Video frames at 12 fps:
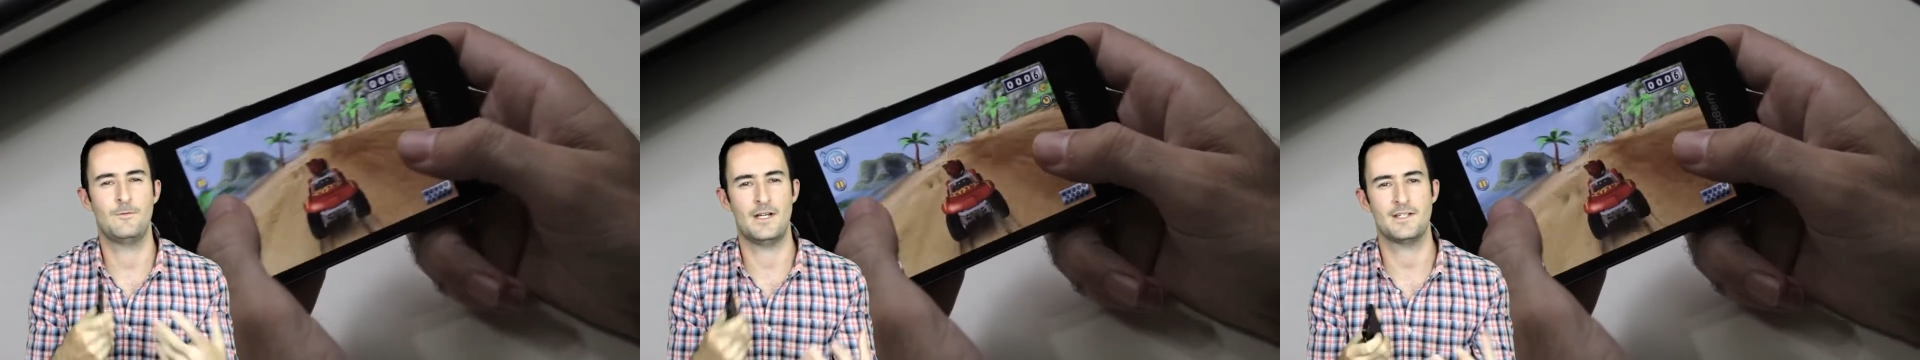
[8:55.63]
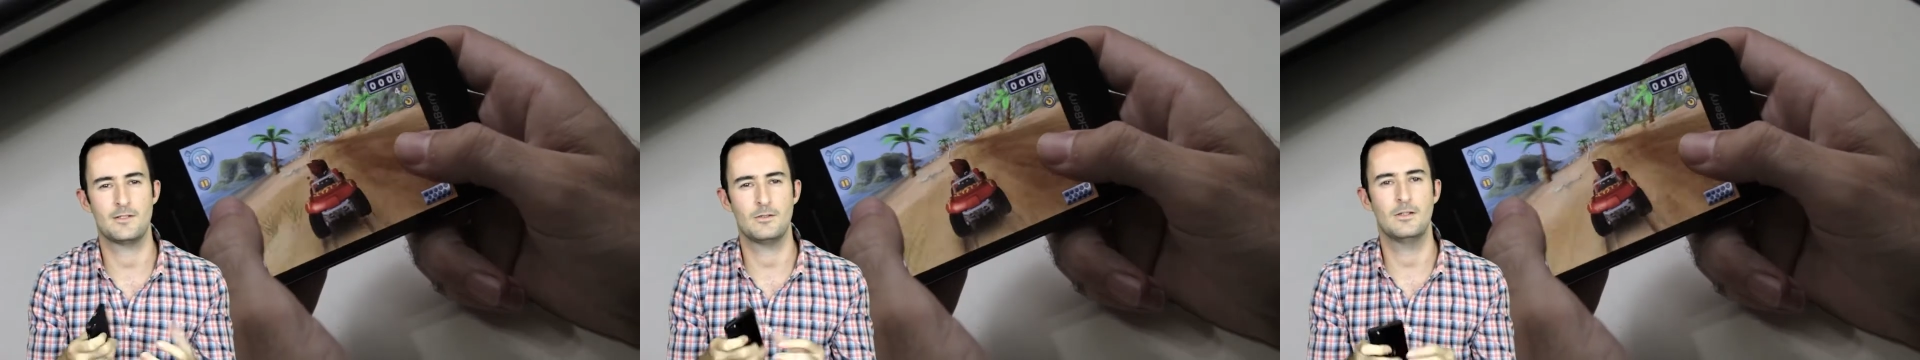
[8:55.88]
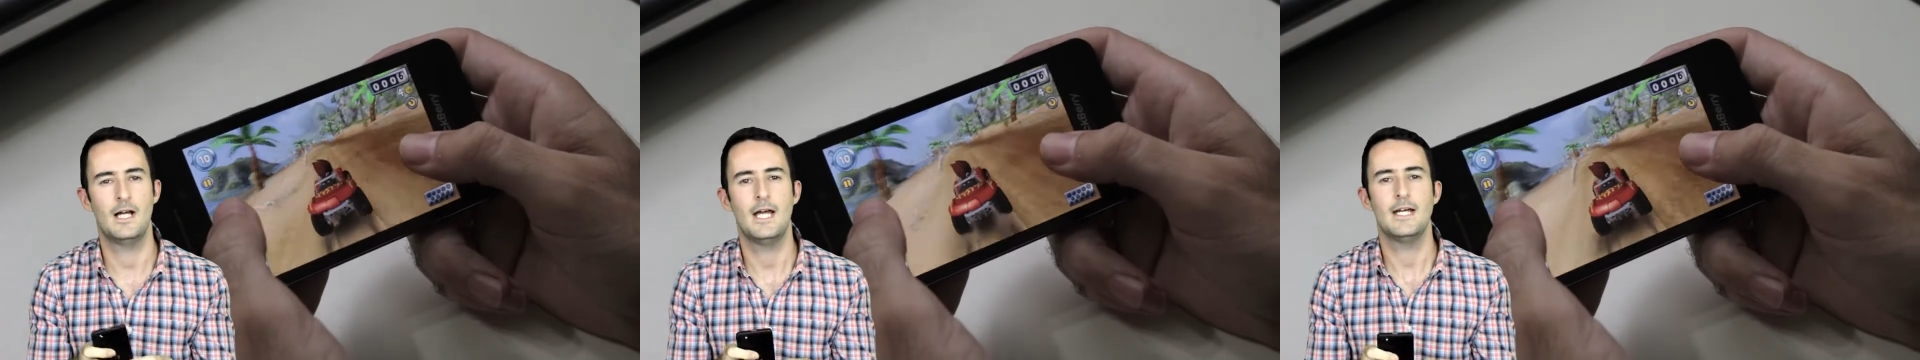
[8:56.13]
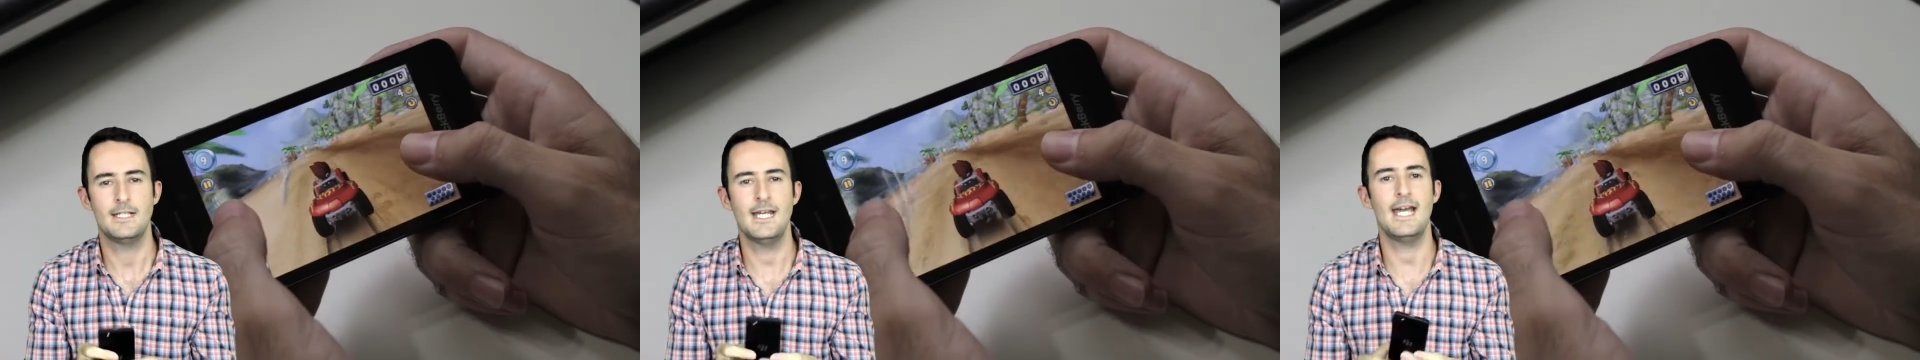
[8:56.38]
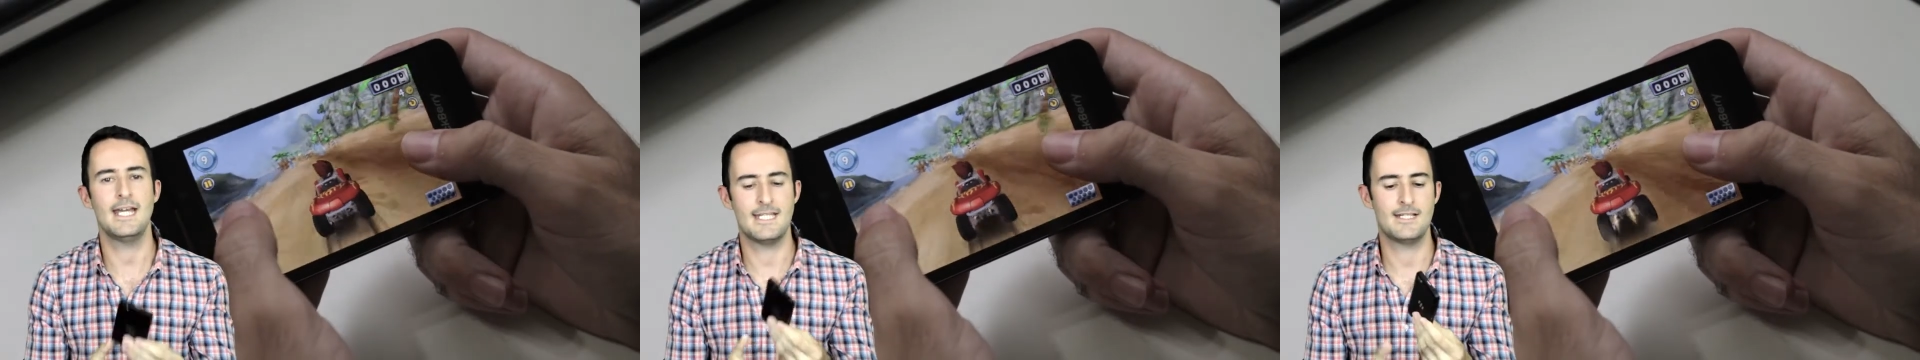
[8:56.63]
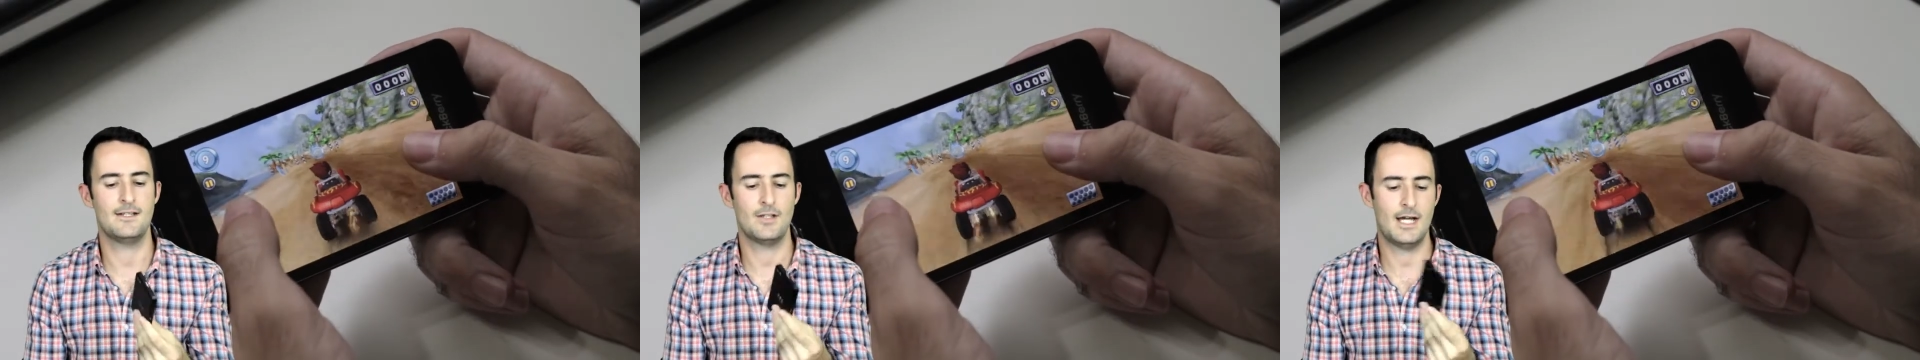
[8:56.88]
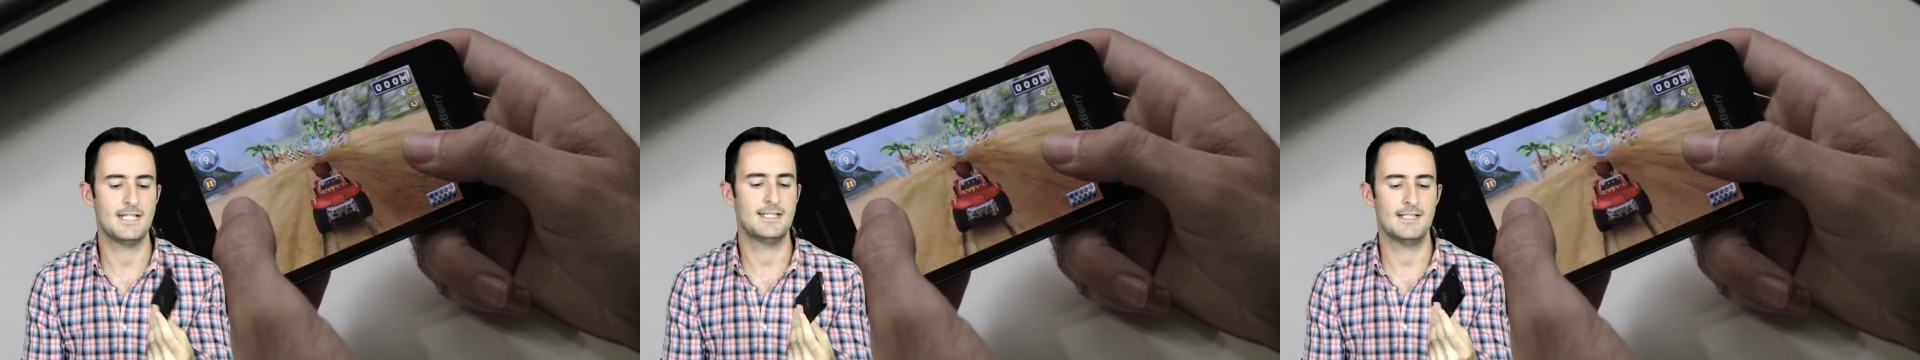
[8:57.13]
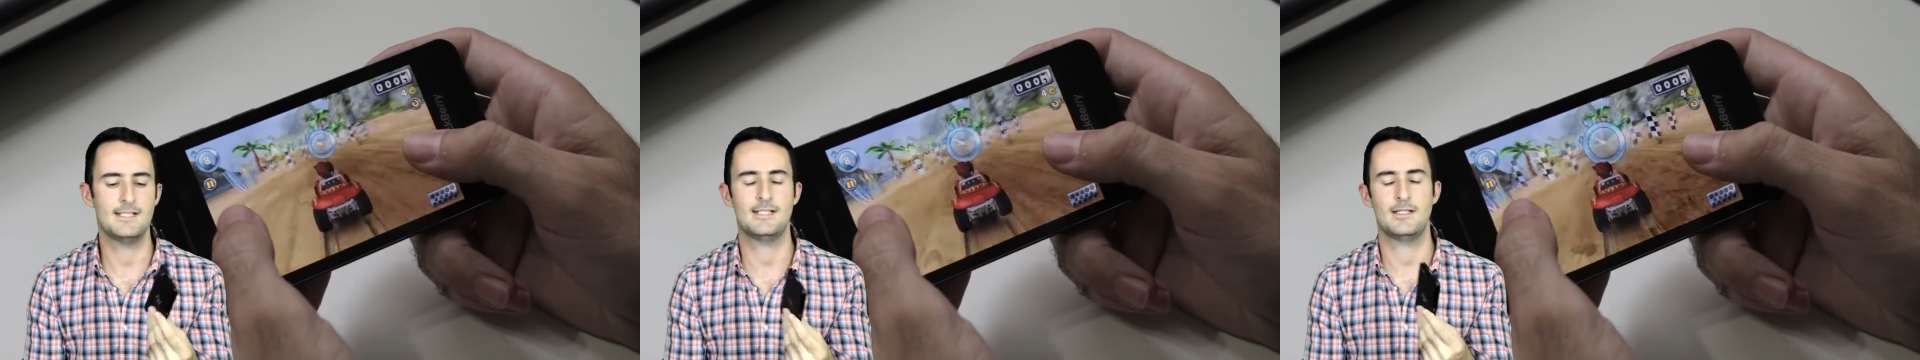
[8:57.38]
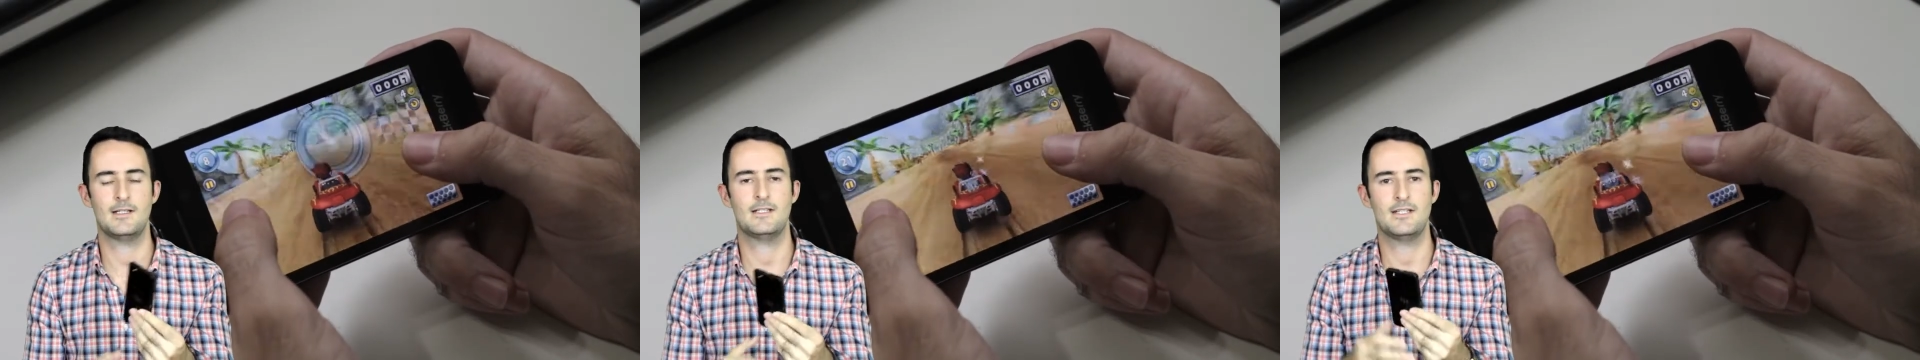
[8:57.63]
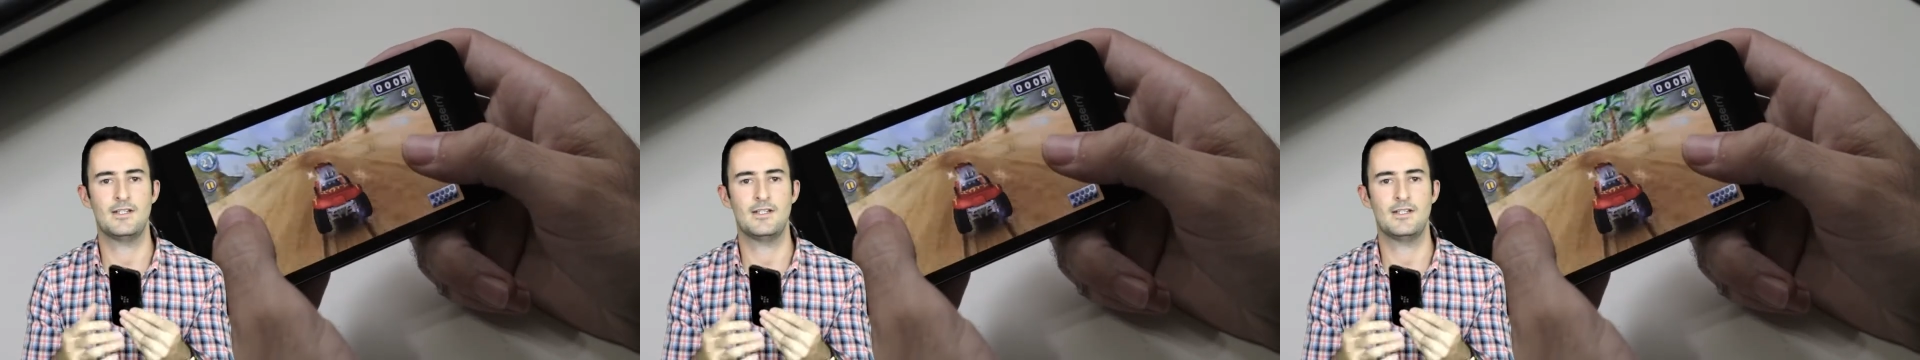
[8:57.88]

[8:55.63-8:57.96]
vessel. Yeah, it's a nice thing to